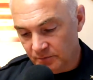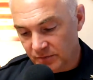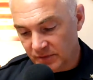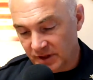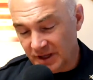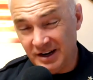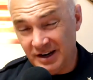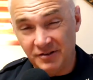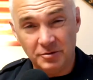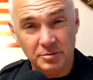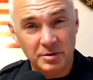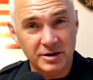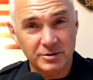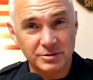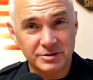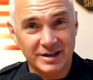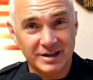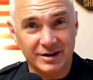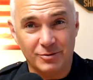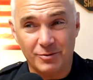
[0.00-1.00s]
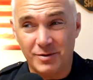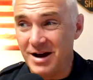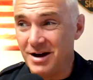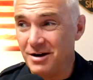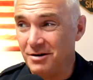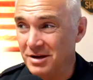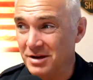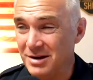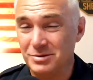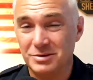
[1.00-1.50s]
And everybody was like, wow,
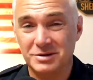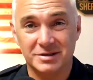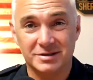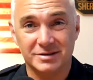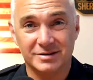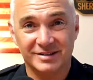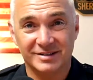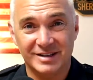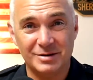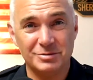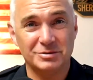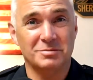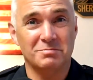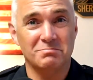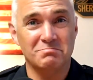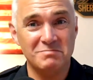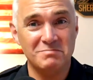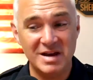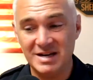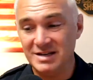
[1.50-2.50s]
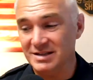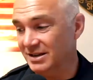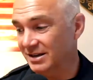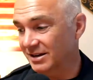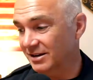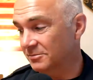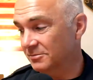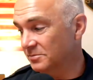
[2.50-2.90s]
that was amazing.